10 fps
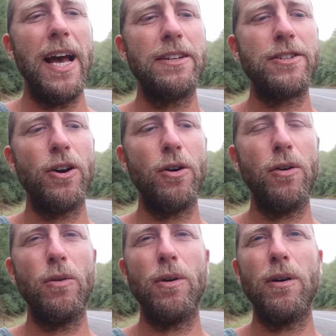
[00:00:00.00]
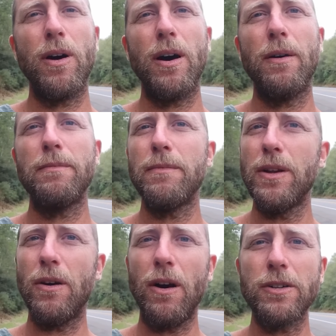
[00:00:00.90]
And so, uh,
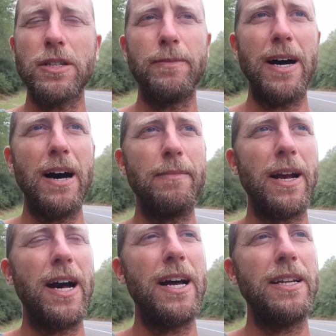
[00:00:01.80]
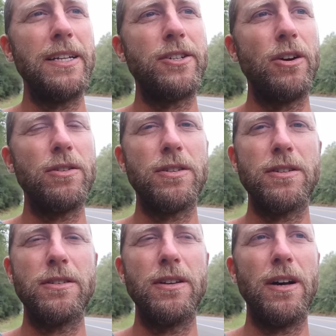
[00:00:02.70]
you know, also Mahatma Gandhi
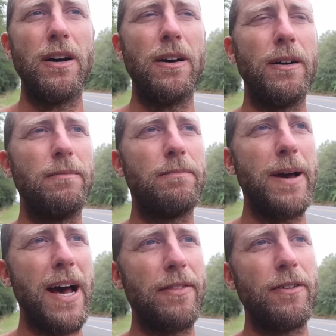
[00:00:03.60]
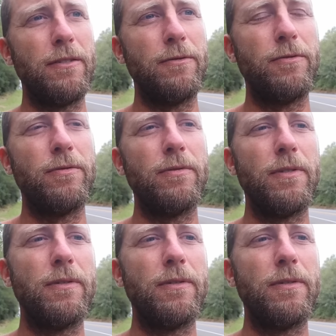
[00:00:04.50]
chose a uh, path of